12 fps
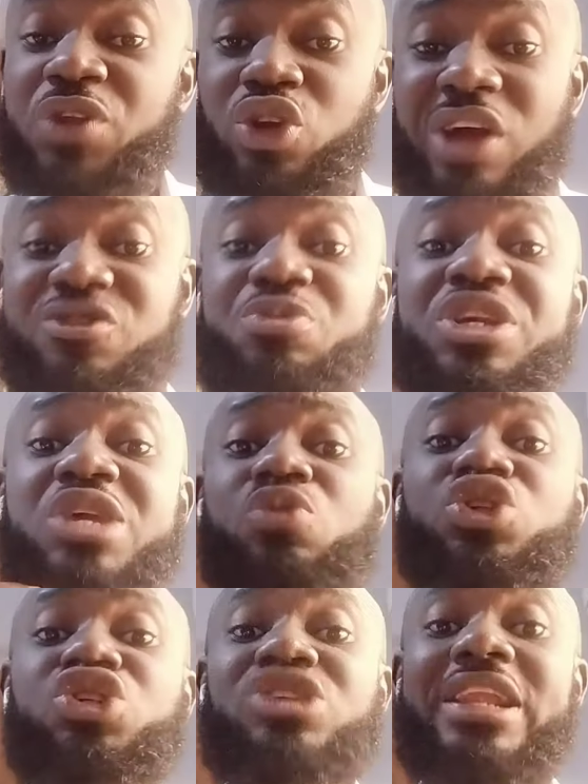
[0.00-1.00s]
You have to be
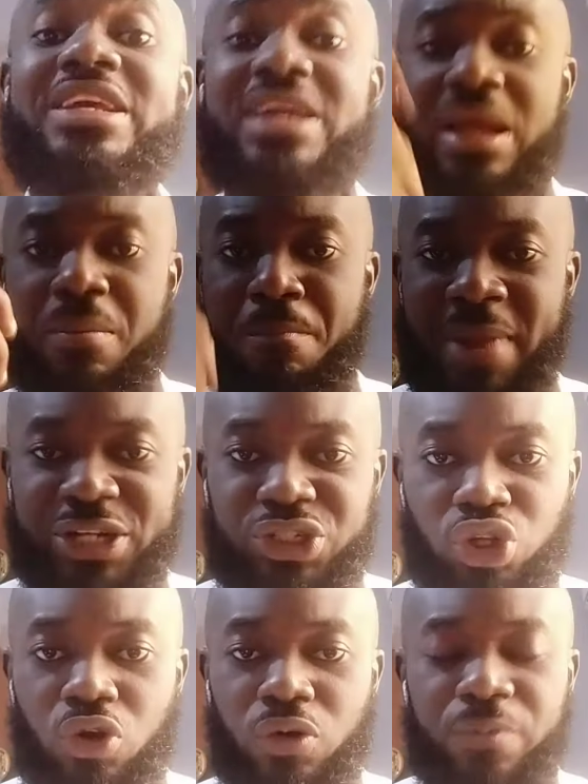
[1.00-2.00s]
emotionally
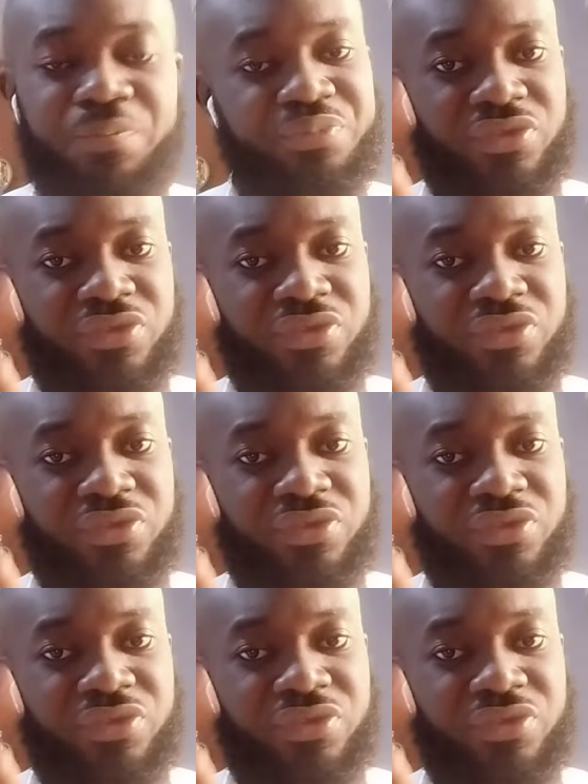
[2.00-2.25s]
mature.